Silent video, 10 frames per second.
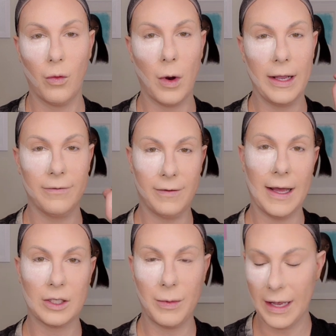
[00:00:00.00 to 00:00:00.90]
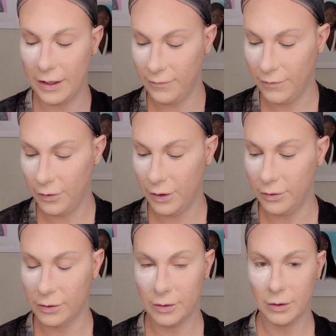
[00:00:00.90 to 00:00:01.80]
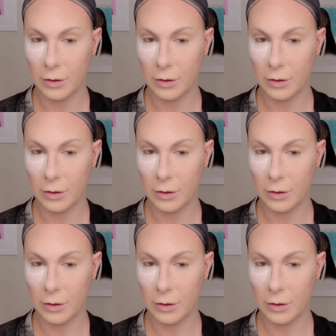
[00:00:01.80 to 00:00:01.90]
white flashback in photos.